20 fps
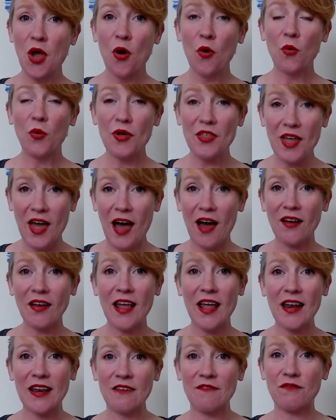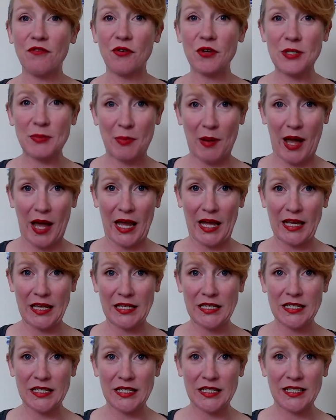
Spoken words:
Without an invoice paid,